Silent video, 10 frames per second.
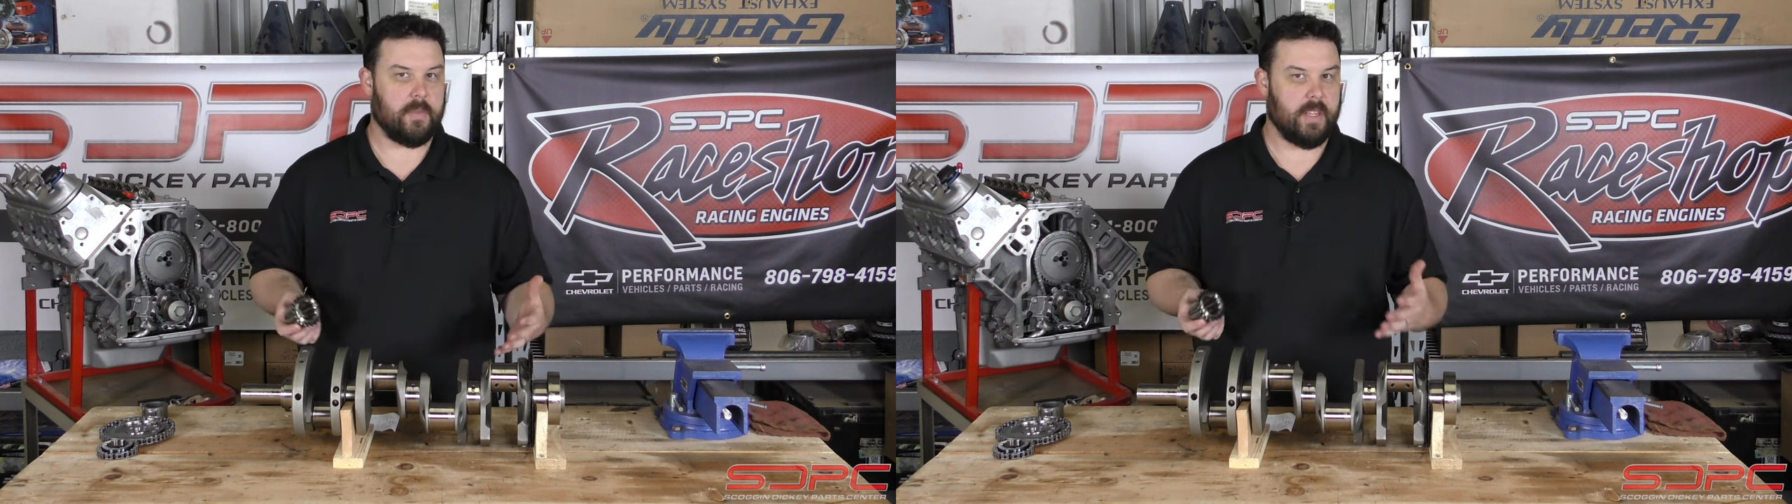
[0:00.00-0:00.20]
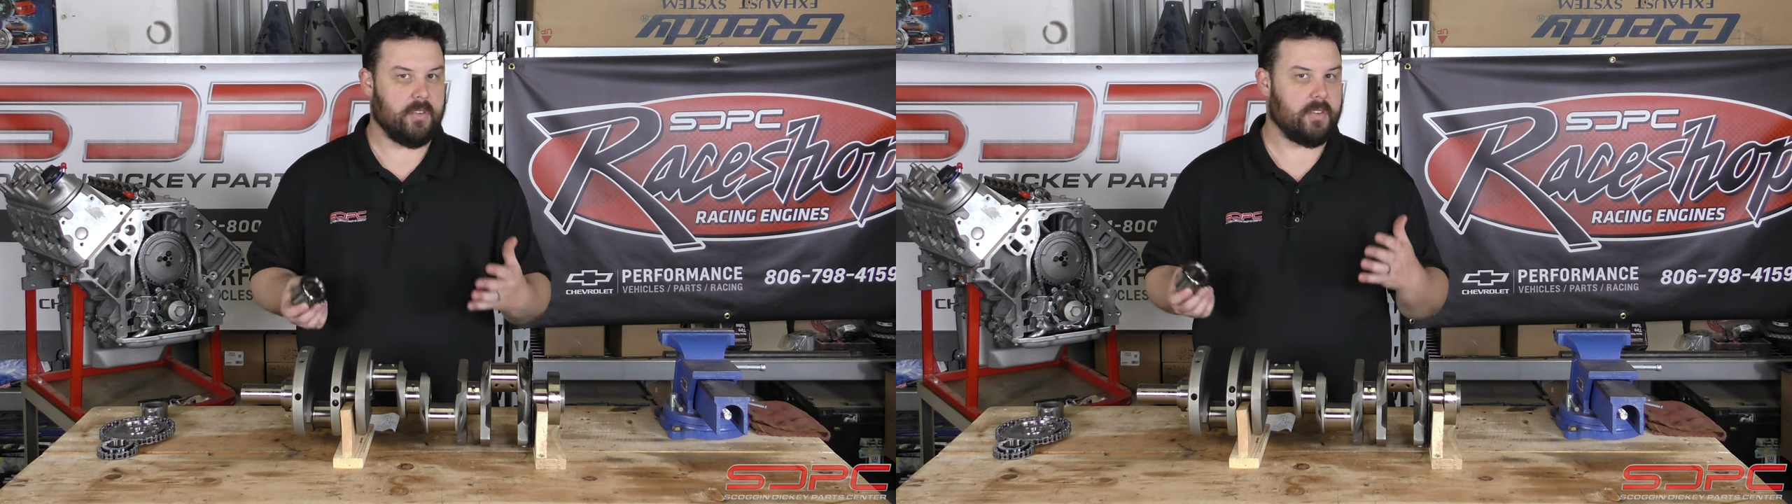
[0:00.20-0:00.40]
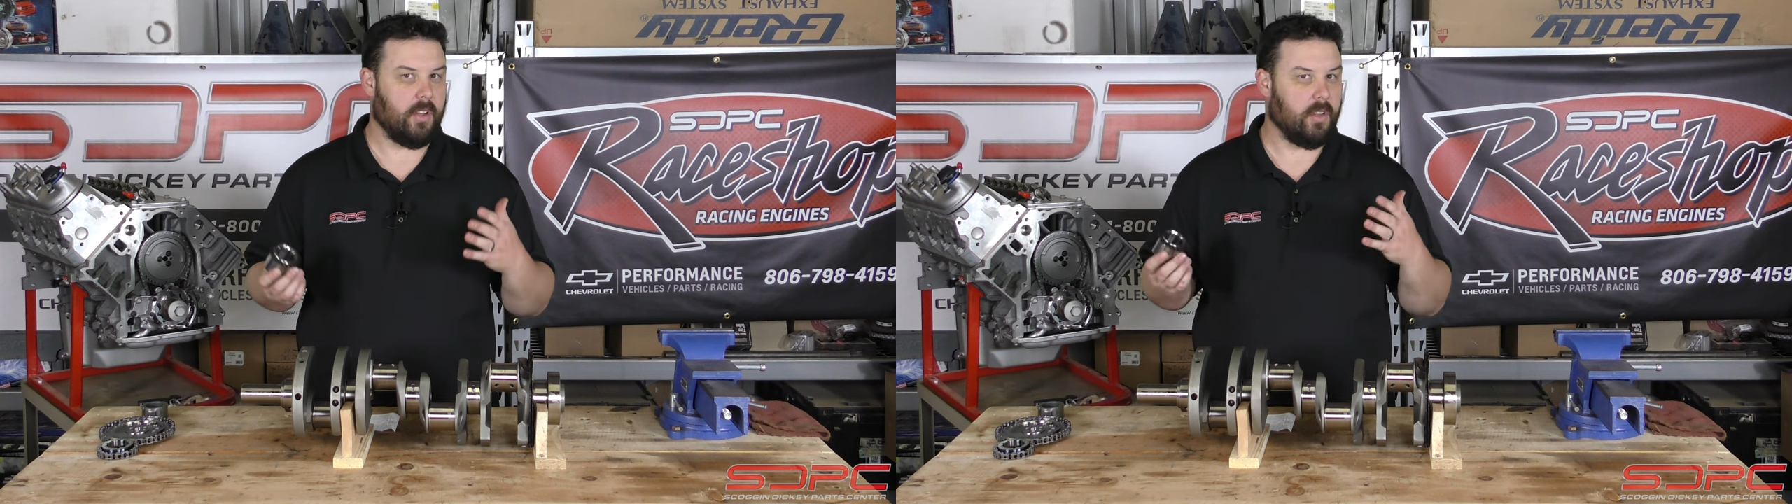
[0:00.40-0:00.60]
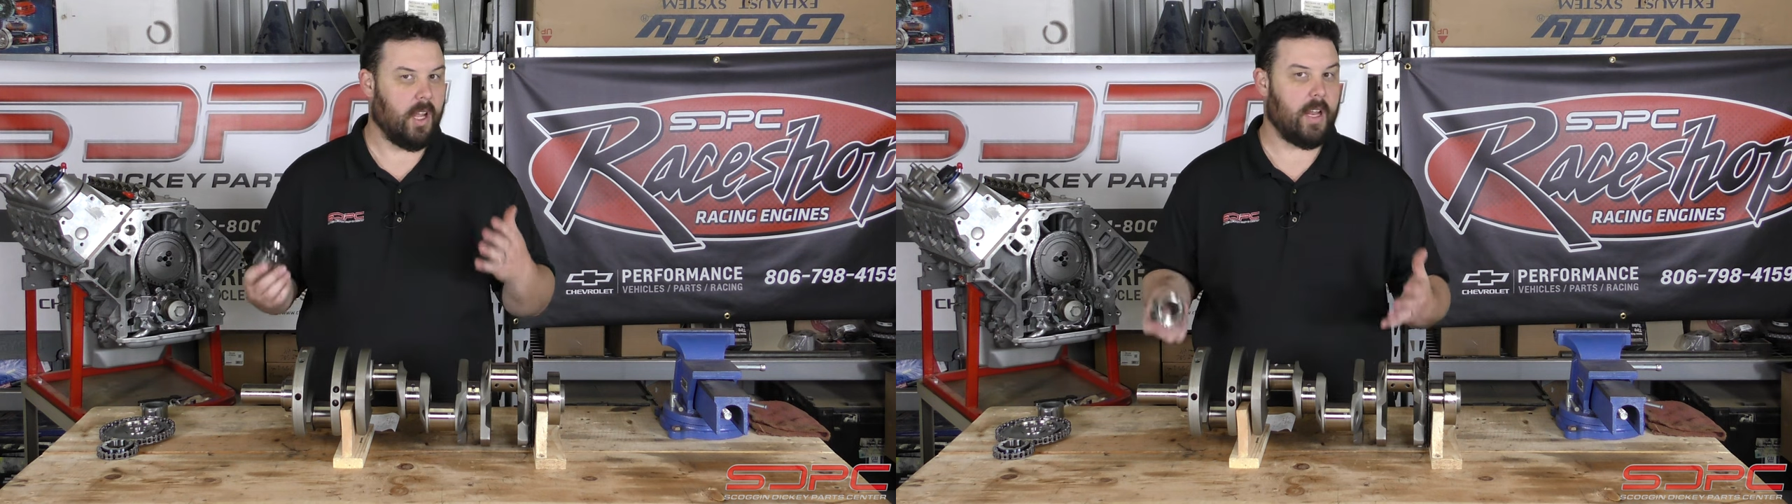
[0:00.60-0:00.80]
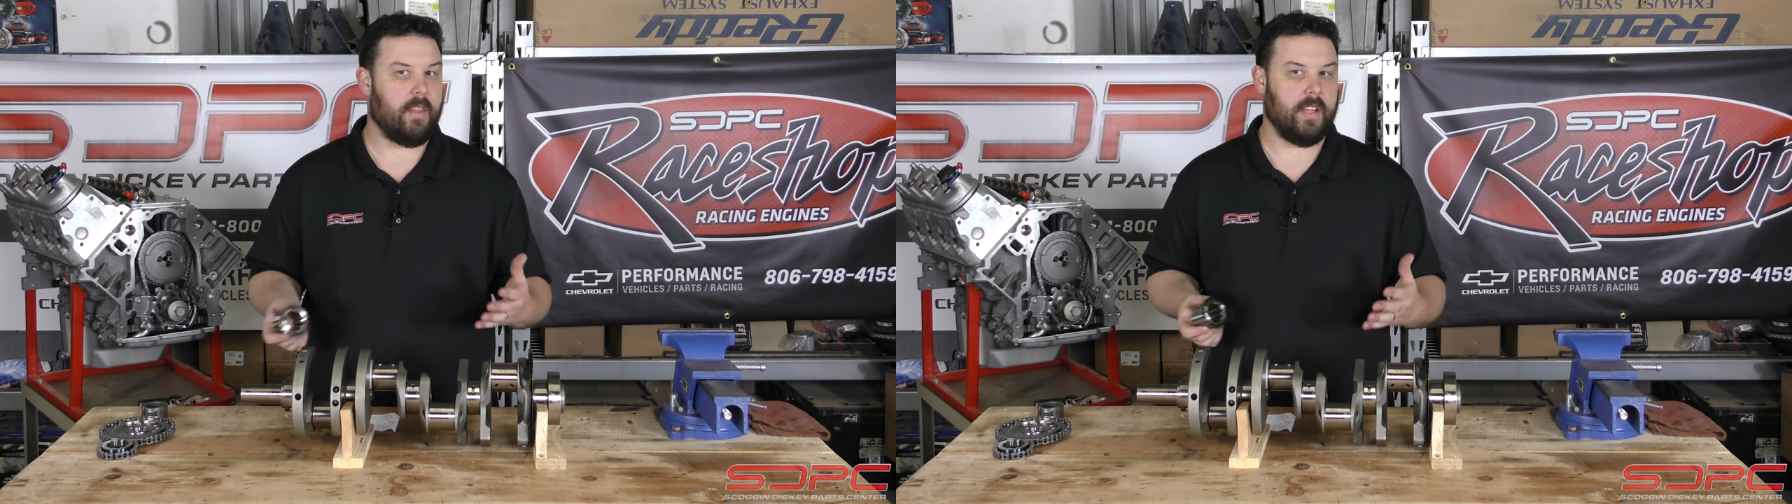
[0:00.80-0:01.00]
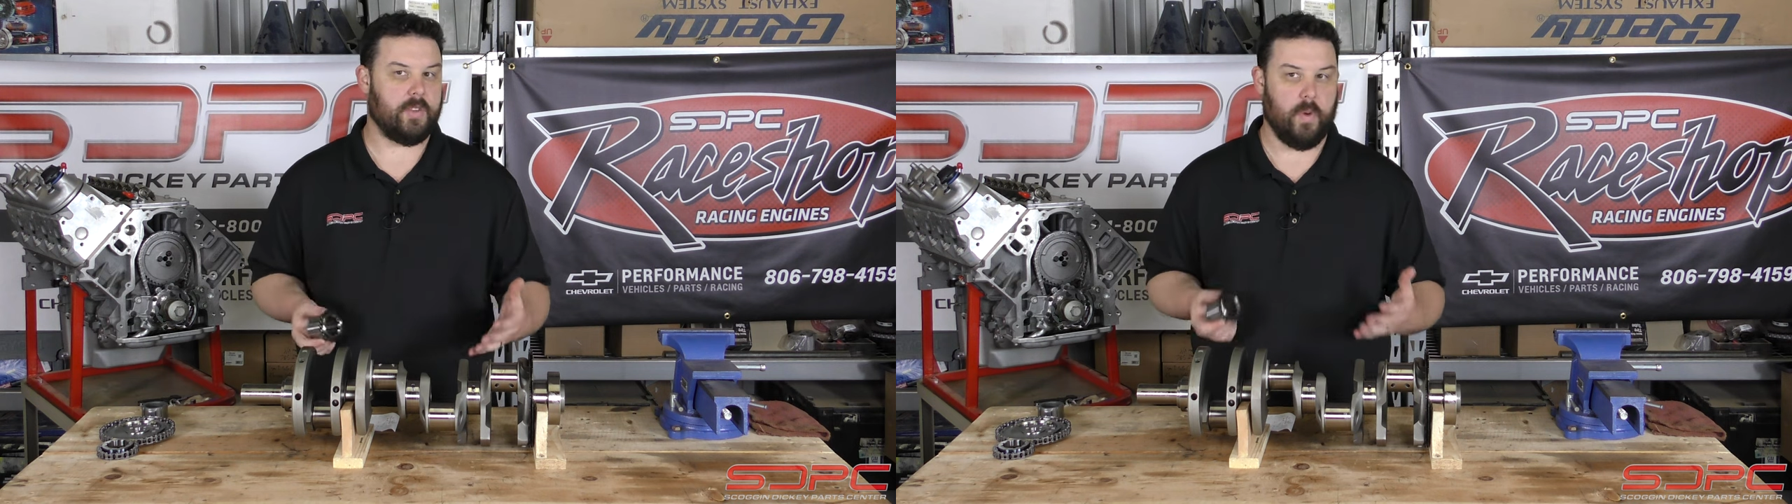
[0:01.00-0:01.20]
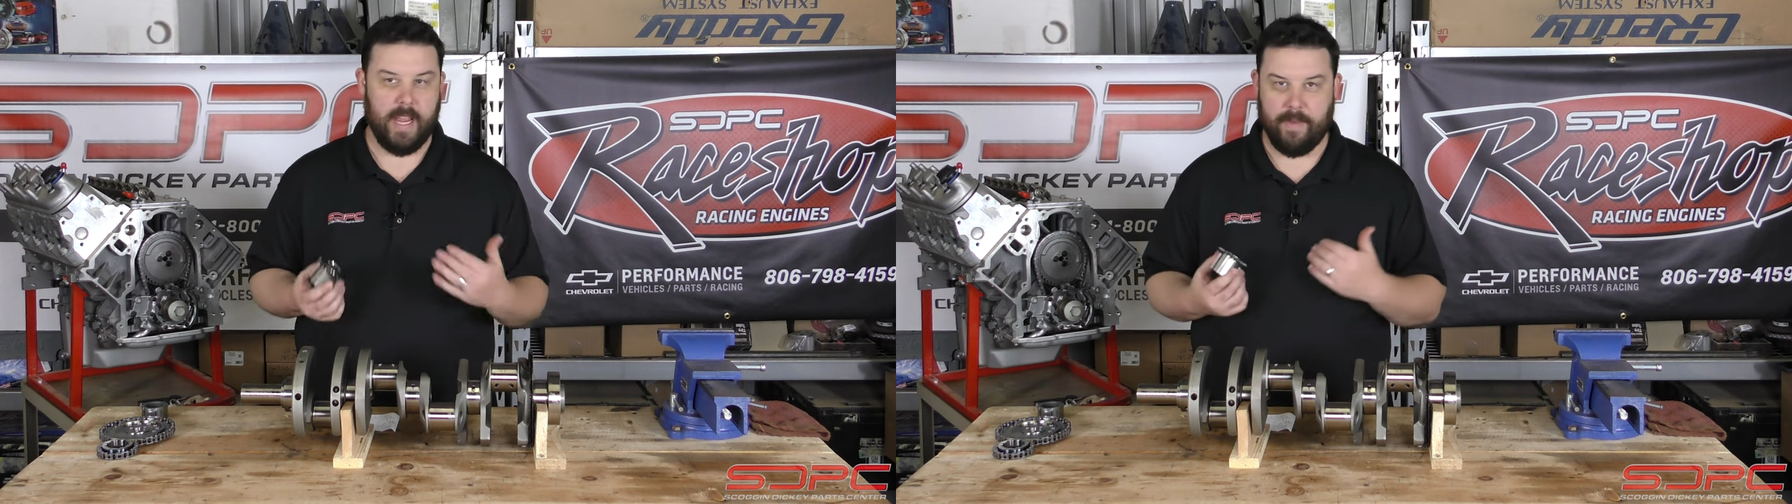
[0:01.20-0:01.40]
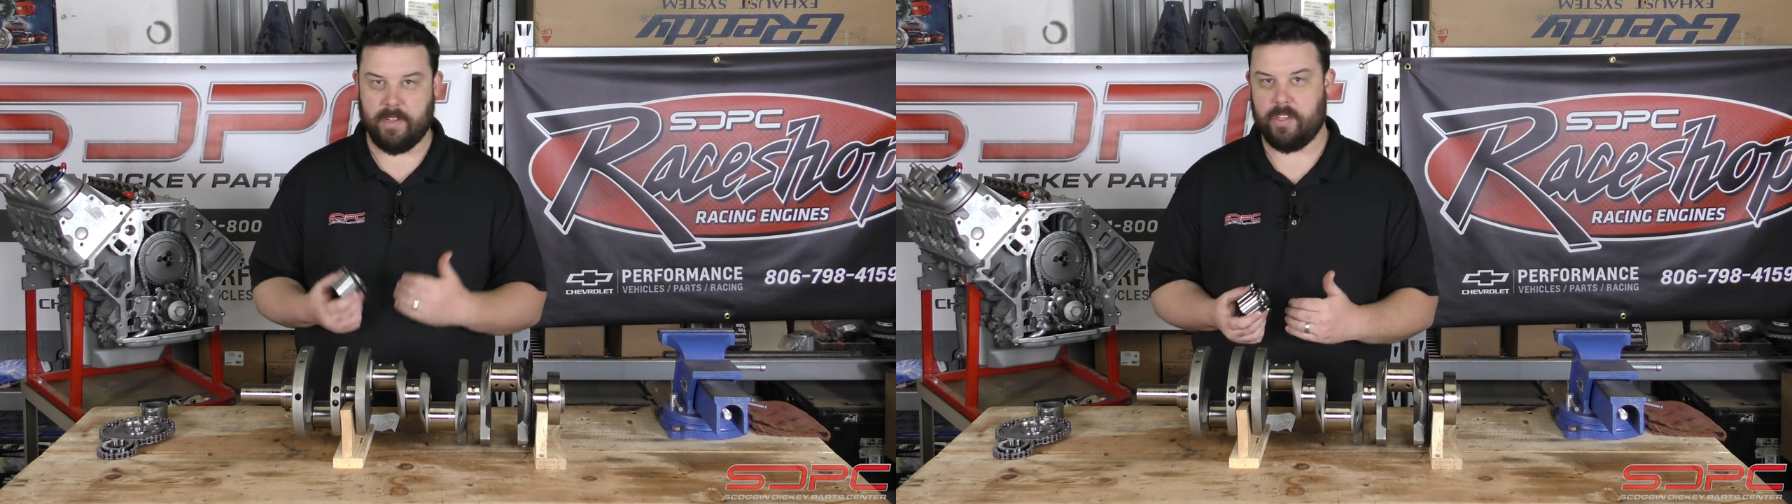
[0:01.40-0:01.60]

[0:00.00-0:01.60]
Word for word: I mean, there's a lot of things we have